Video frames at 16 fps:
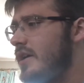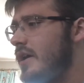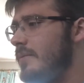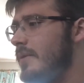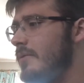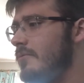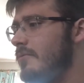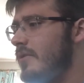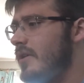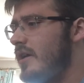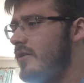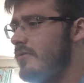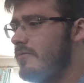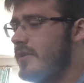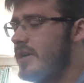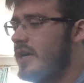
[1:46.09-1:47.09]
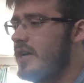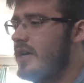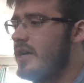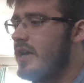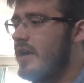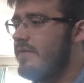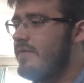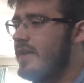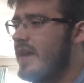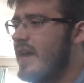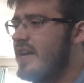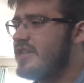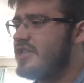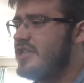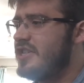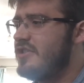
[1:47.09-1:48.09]
If they
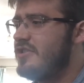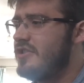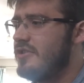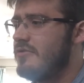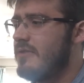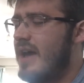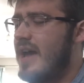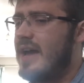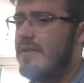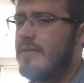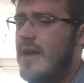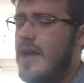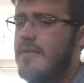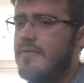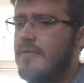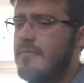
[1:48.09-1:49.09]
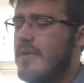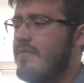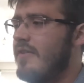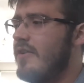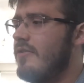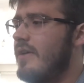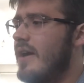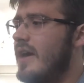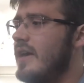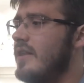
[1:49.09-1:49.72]
actually do ever reveal